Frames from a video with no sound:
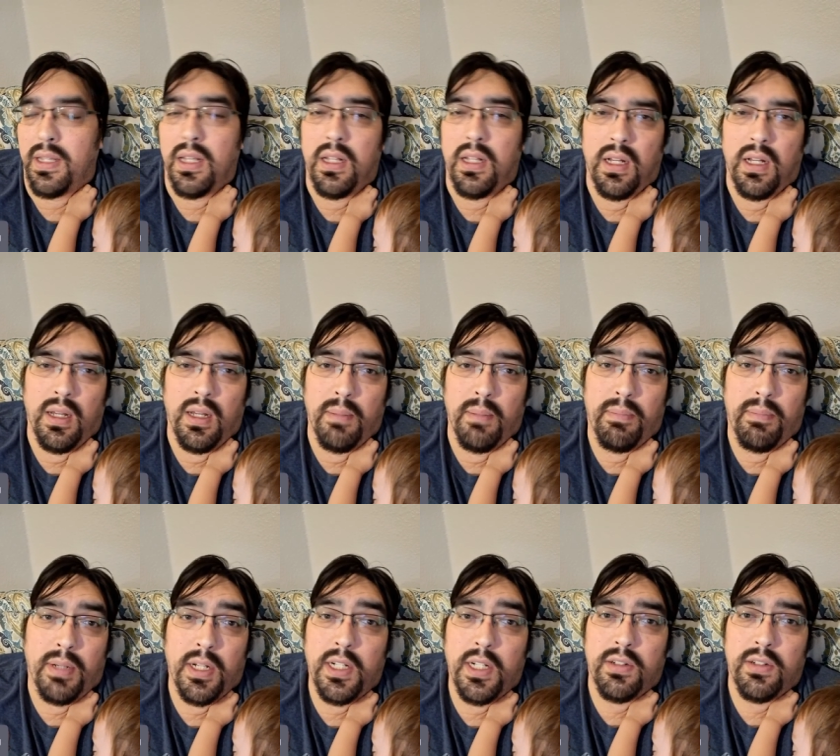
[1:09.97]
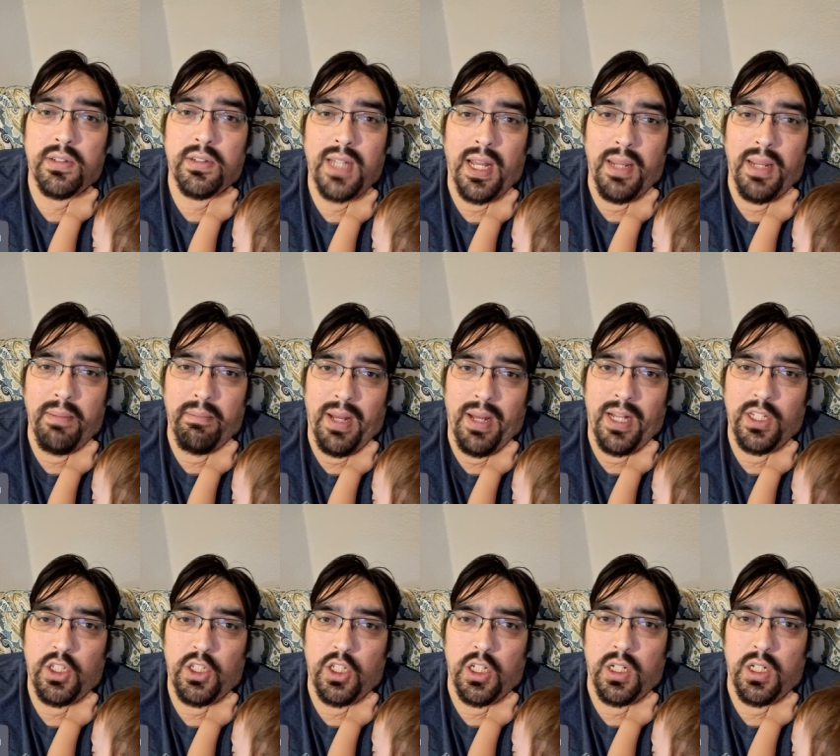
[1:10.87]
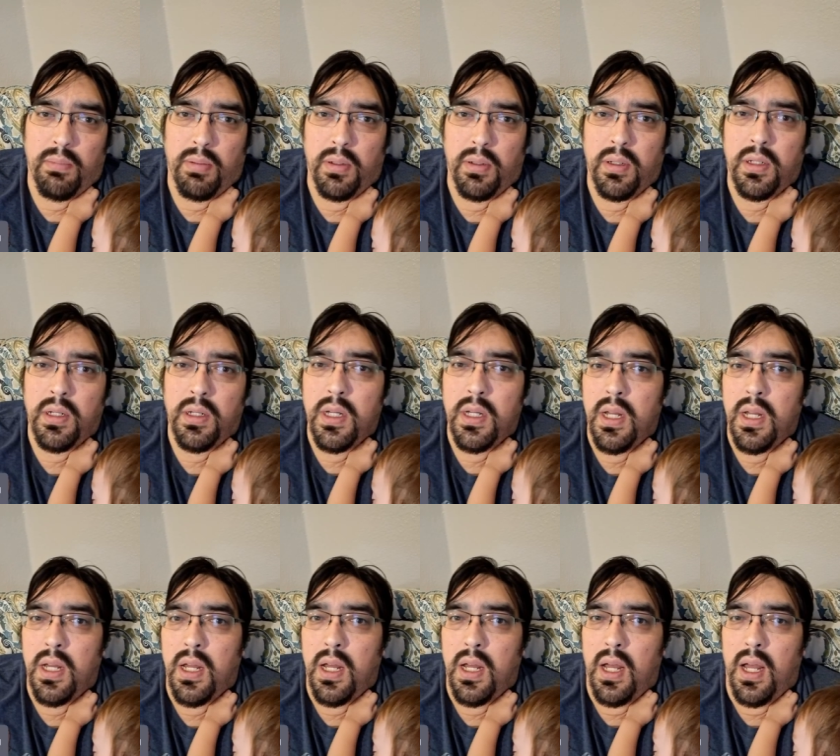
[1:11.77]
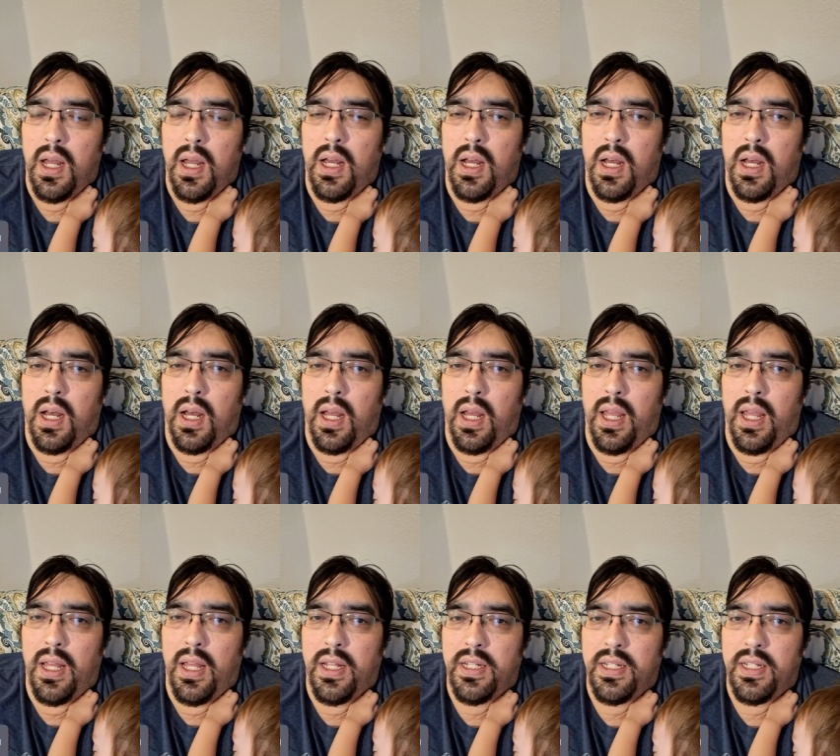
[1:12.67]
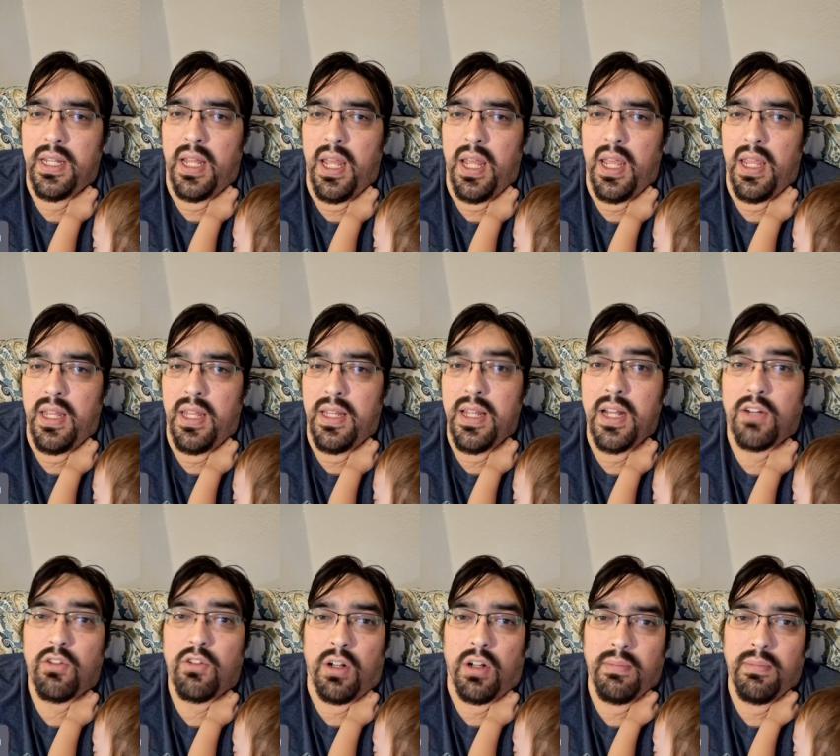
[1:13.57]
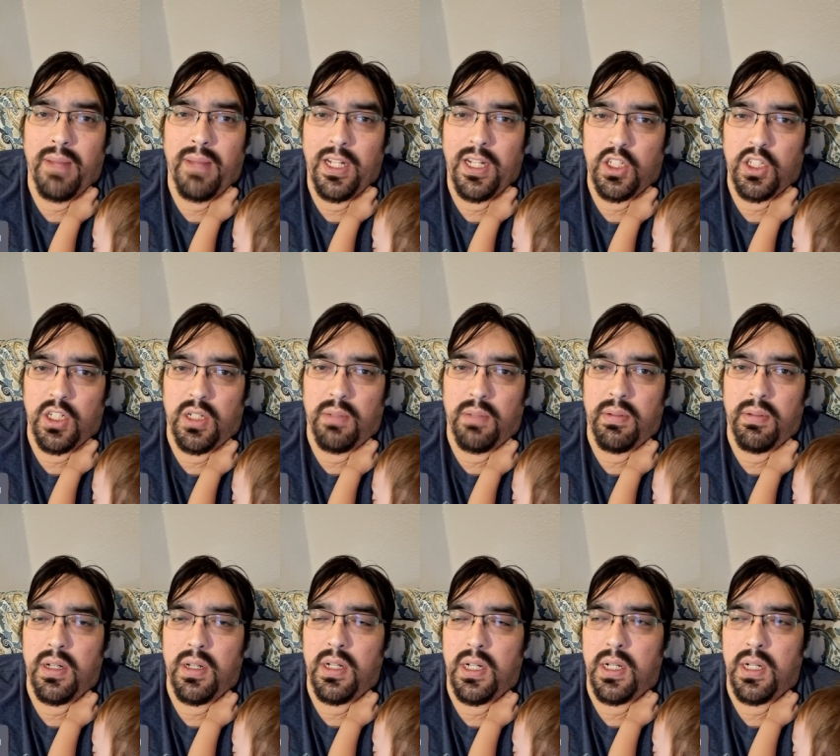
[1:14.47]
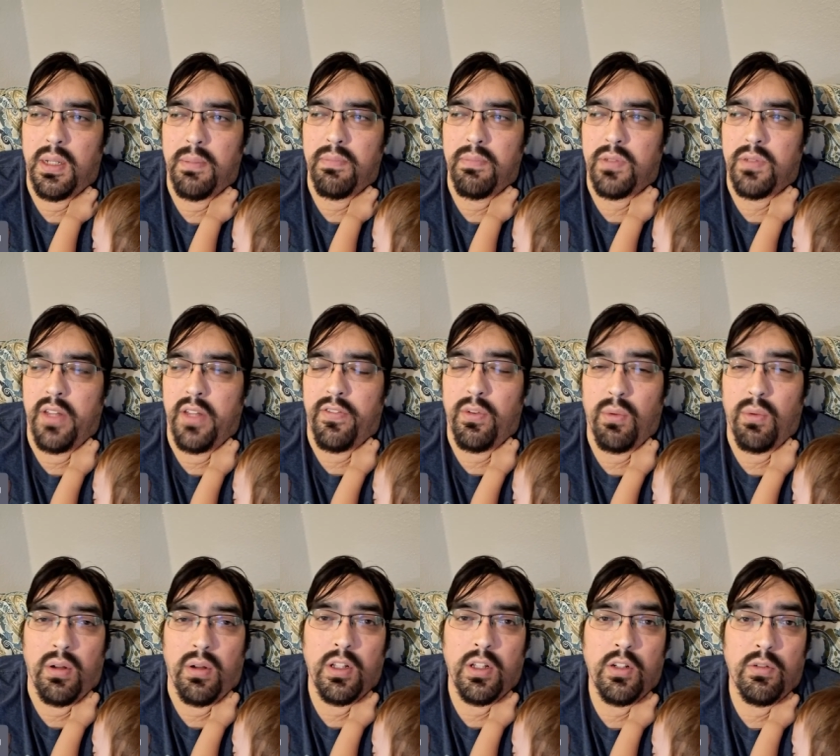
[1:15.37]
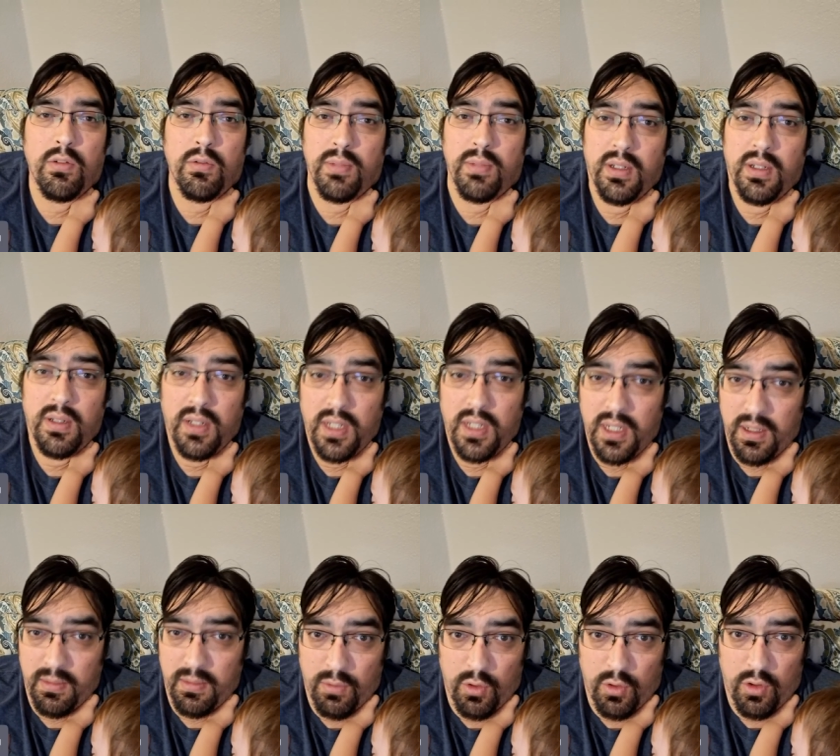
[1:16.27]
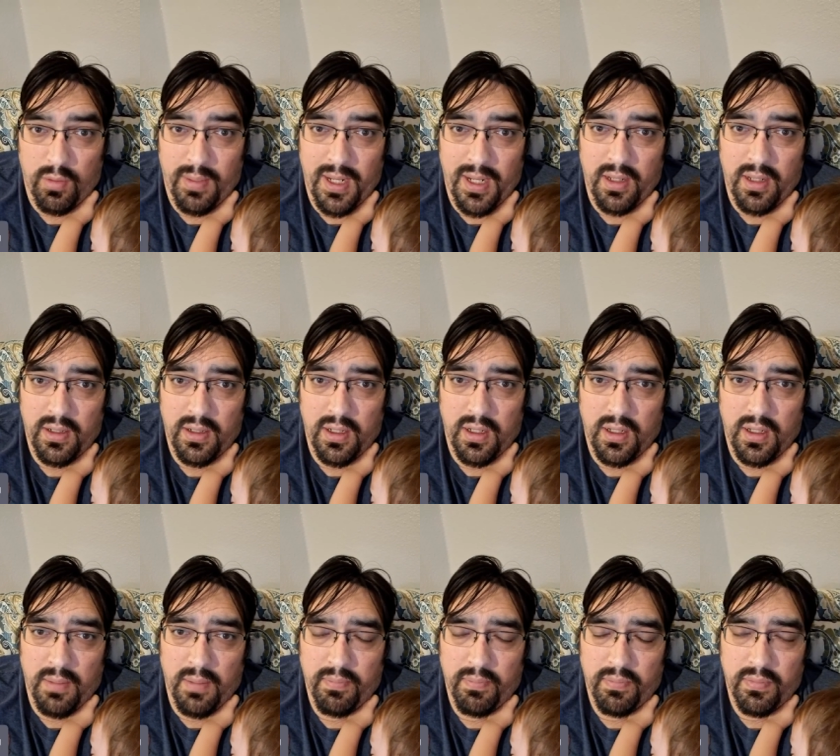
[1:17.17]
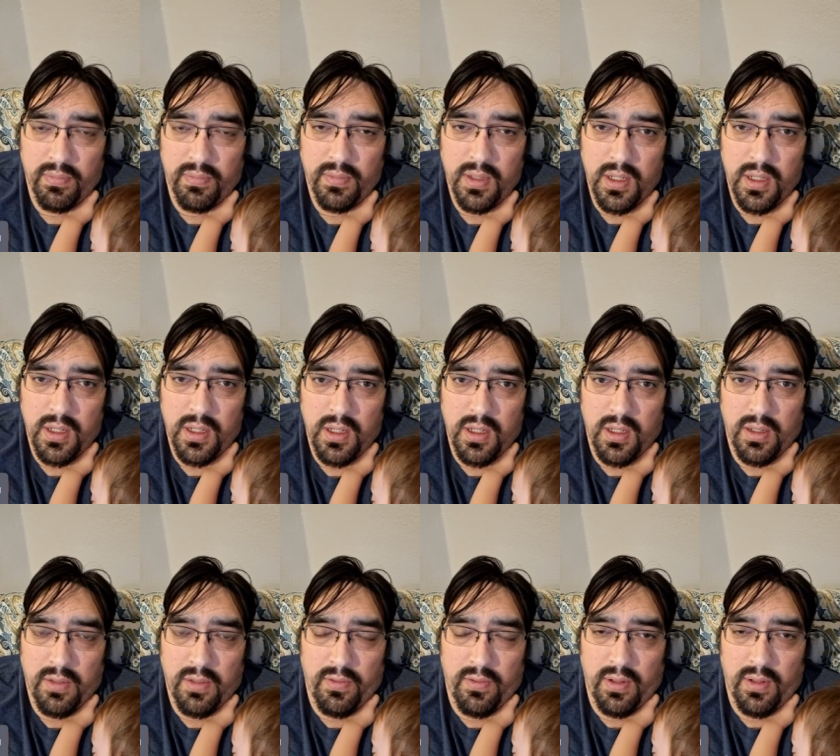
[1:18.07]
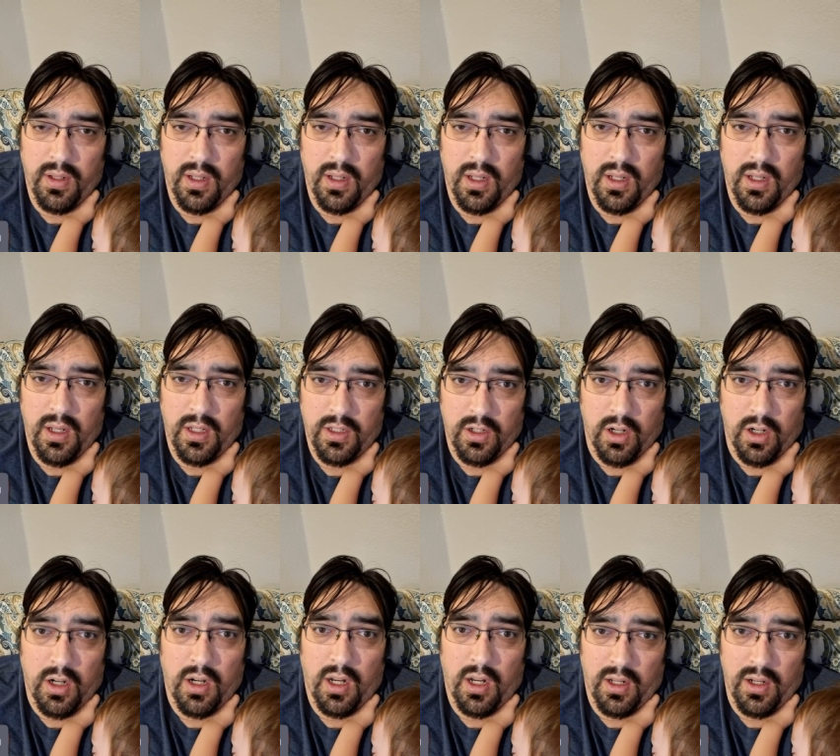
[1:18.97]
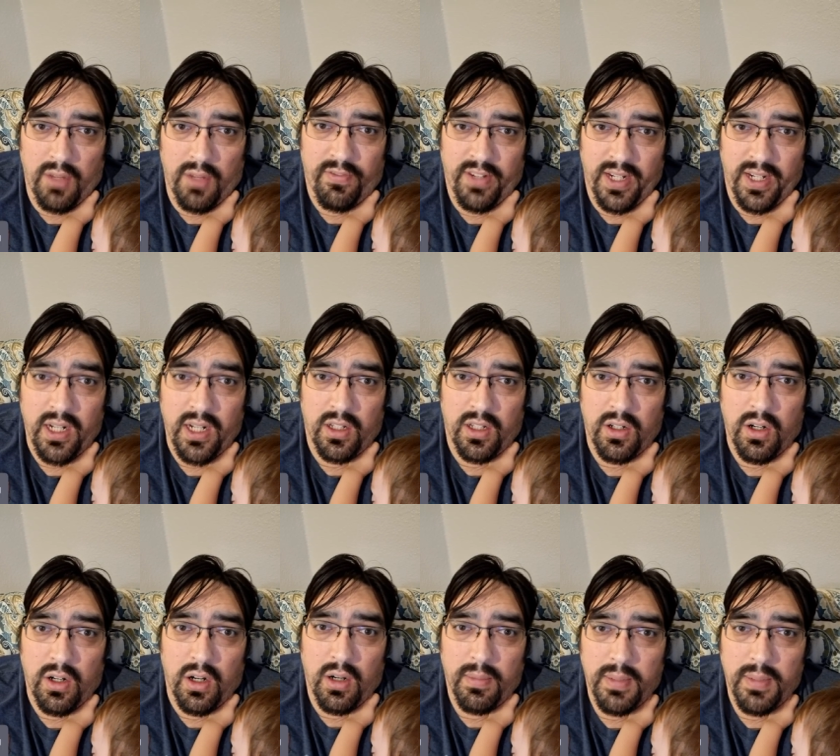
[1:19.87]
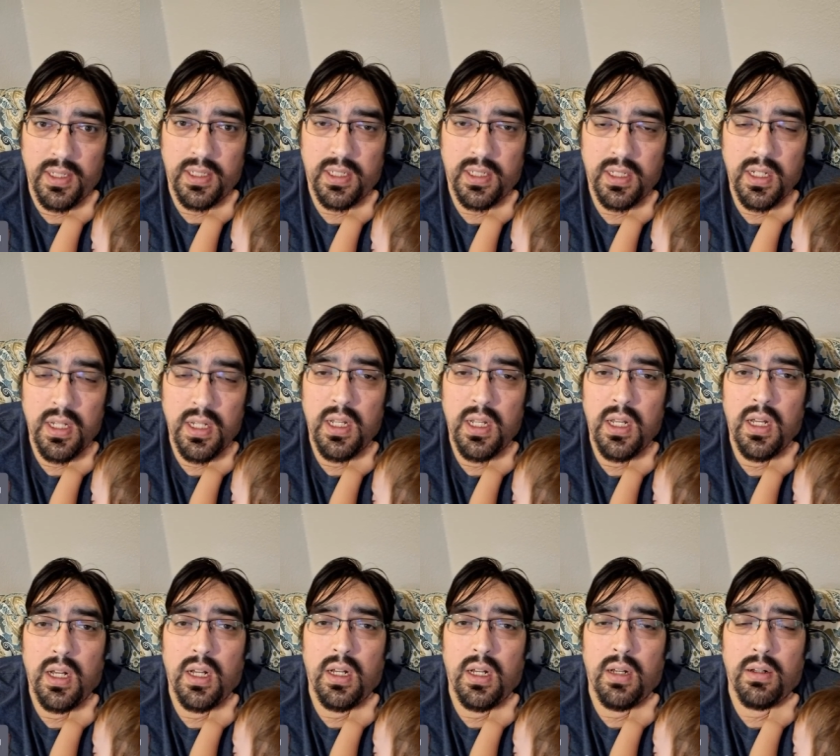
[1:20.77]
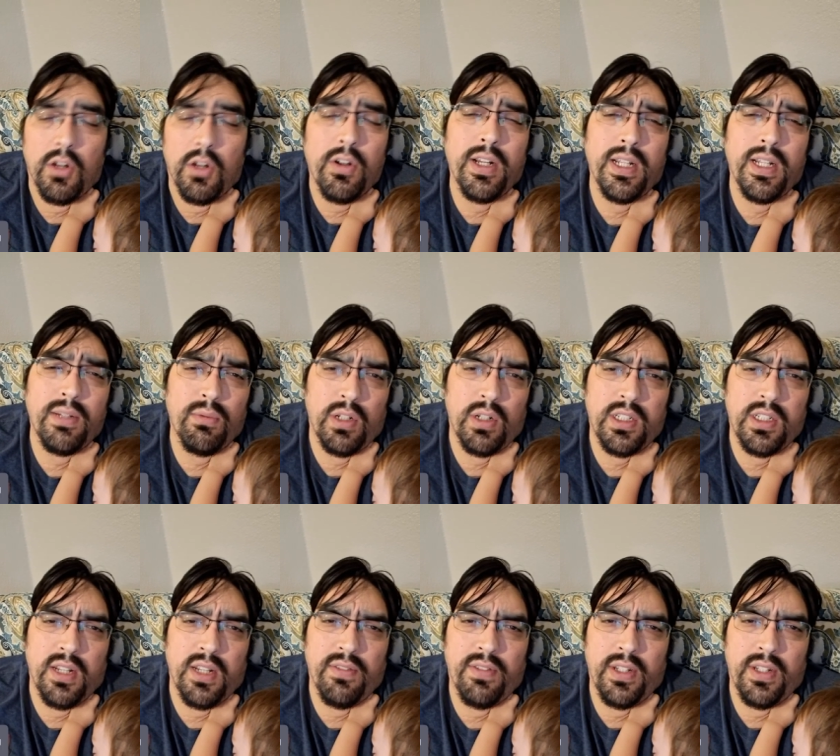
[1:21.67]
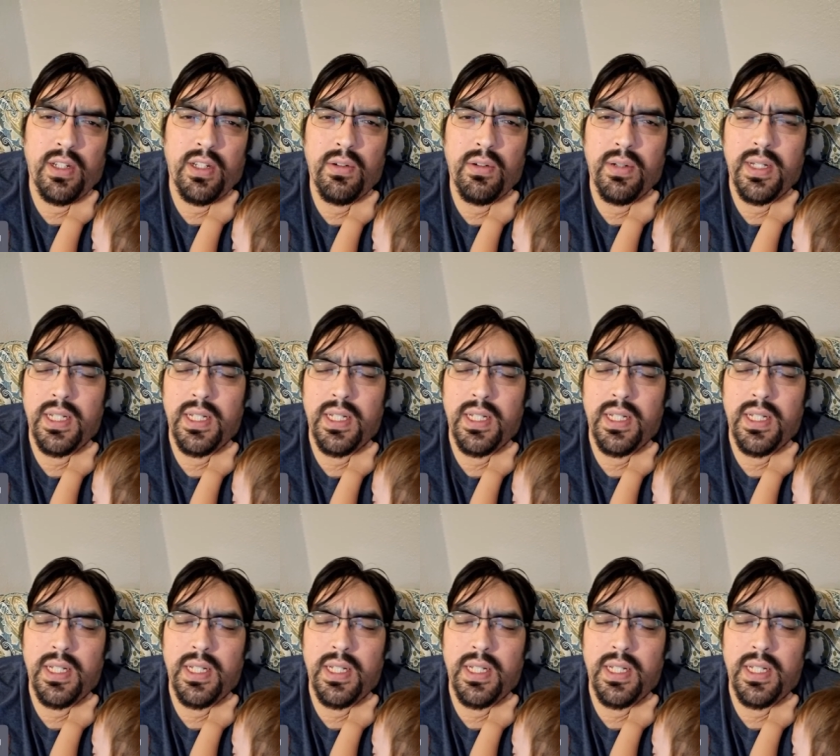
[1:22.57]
Imperial Knight matchup, and a Necron matchup. If you want a little bit hit more about how to fight other armies, go ahead and watch that video.